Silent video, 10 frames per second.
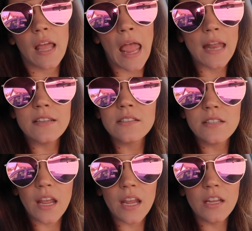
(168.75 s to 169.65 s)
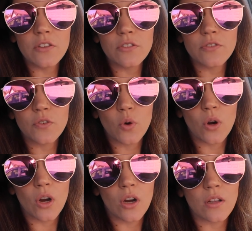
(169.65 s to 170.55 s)
End date
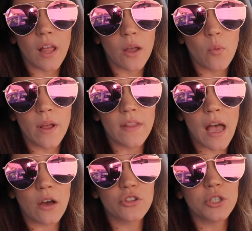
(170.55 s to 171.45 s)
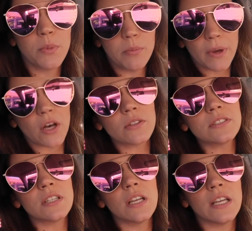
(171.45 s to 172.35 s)
for like when the house should be
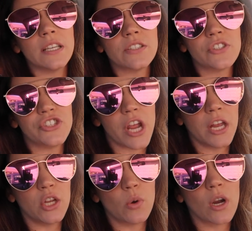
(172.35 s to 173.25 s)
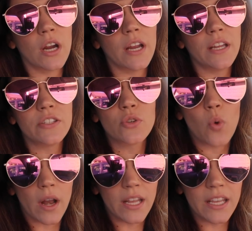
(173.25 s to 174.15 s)
built is January
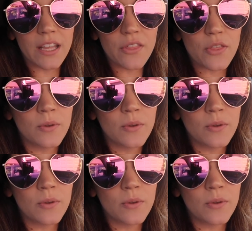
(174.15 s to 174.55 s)
twentieth.